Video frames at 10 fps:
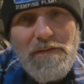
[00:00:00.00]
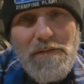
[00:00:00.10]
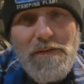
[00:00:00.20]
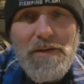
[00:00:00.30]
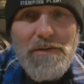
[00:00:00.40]

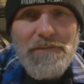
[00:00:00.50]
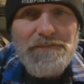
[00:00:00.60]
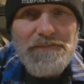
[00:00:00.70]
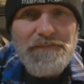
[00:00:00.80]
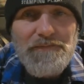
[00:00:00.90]
So
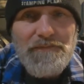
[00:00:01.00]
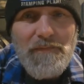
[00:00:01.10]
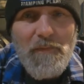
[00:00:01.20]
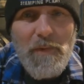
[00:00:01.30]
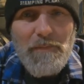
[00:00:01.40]

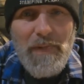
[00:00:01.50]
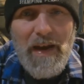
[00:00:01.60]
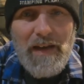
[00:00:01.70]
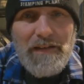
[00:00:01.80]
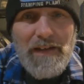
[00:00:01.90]
went
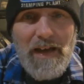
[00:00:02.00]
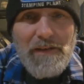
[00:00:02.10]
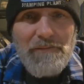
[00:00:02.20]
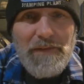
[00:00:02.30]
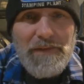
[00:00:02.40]
back, doc
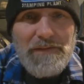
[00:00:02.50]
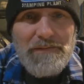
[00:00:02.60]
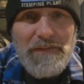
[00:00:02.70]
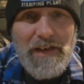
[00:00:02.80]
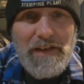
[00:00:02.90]

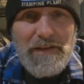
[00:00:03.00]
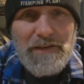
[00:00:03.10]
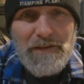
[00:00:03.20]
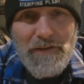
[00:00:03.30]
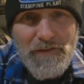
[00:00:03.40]
ran
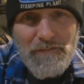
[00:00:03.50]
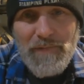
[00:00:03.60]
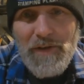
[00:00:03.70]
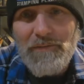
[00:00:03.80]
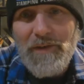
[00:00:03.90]
some
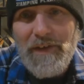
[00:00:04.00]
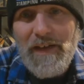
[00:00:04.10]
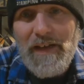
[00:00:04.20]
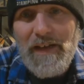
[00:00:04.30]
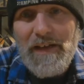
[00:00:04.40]
blood work
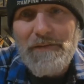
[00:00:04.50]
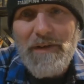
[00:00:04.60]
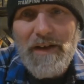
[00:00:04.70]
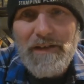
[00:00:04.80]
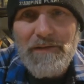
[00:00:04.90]
again,
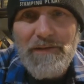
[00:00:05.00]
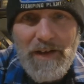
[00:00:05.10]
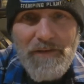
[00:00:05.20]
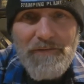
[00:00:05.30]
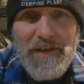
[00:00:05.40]
wanted to do
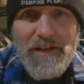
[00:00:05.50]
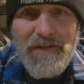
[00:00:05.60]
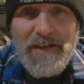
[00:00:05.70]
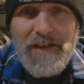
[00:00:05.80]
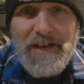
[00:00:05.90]
x-rays
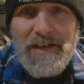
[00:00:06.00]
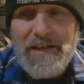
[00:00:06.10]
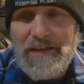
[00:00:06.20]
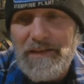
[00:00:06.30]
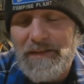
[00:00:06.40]

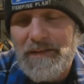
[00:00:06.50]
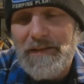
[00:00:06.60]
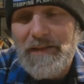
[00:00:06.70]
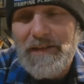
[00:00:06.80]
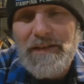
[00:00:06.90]
again,
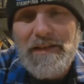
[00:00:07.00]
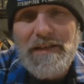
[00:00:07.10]
and